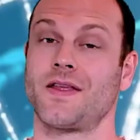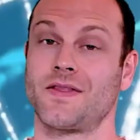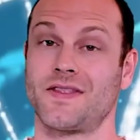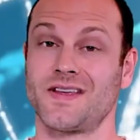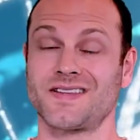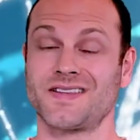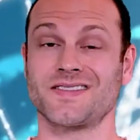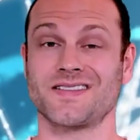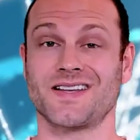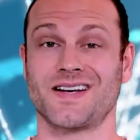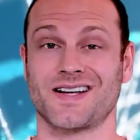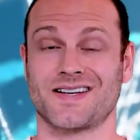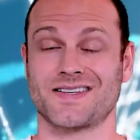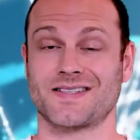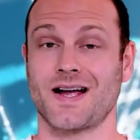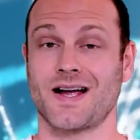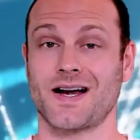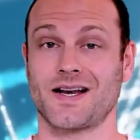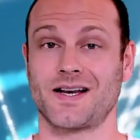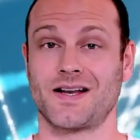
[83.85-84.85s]
This is an
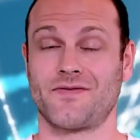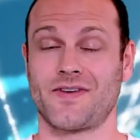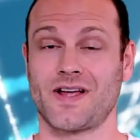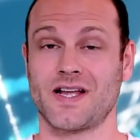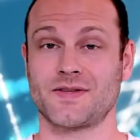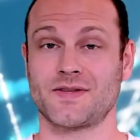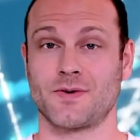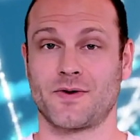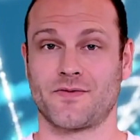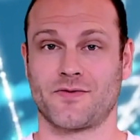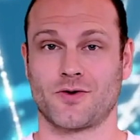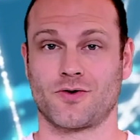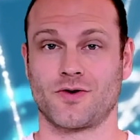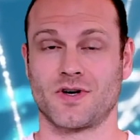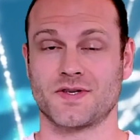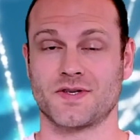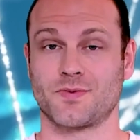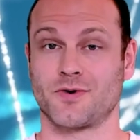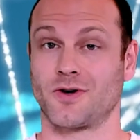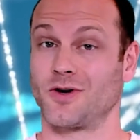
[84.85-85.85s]
exciting advancement for
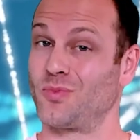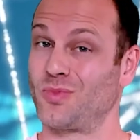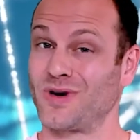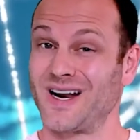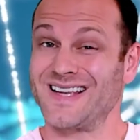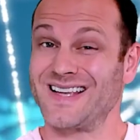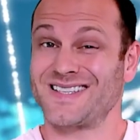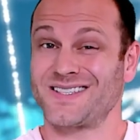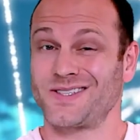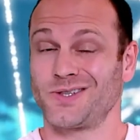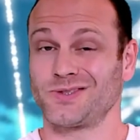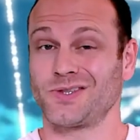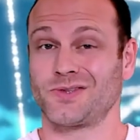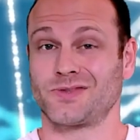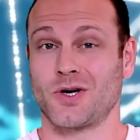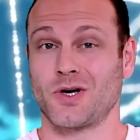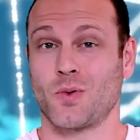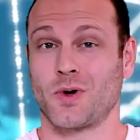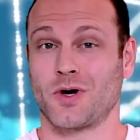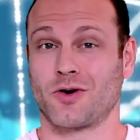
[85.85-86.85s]
CRISPR, but I still
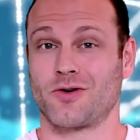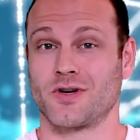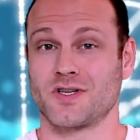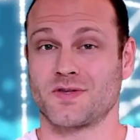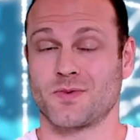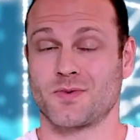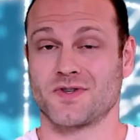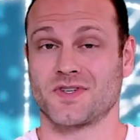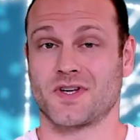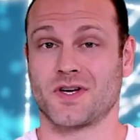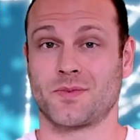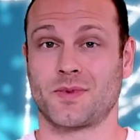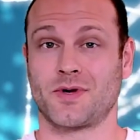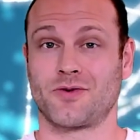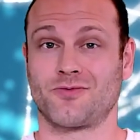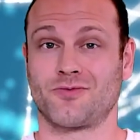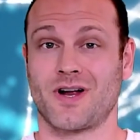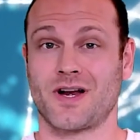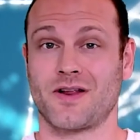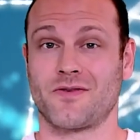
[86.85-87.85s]
don't know when CRISPR is going to
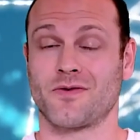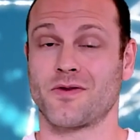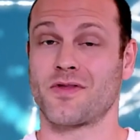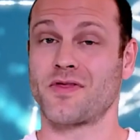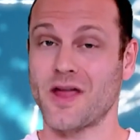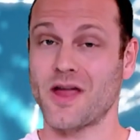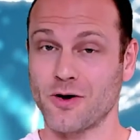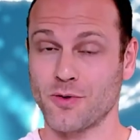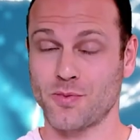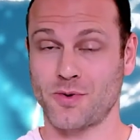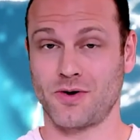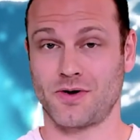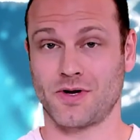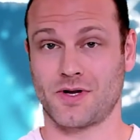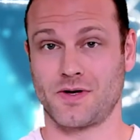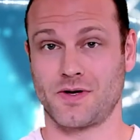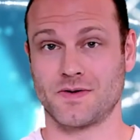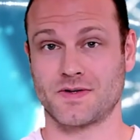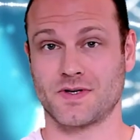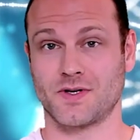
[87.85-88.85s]
be ready for
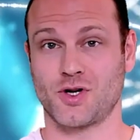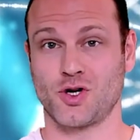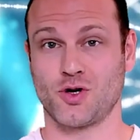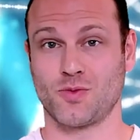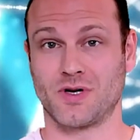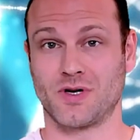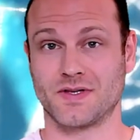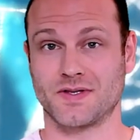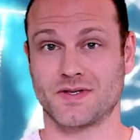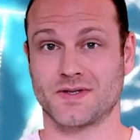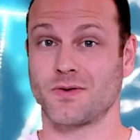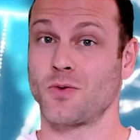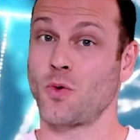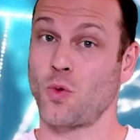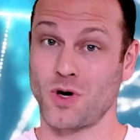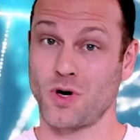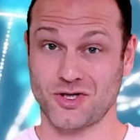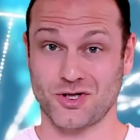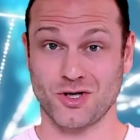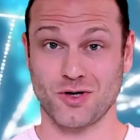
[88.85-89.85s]
therapeutic use in humans.
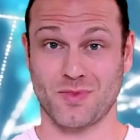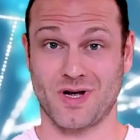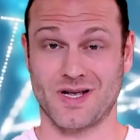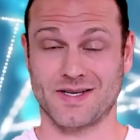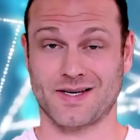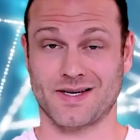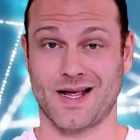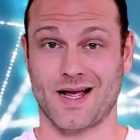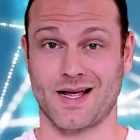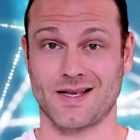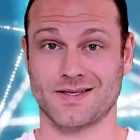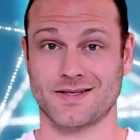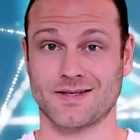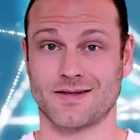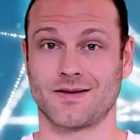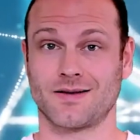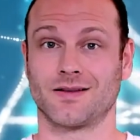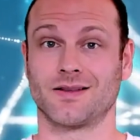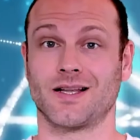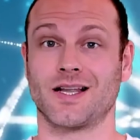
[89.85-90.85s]
What's your best guess?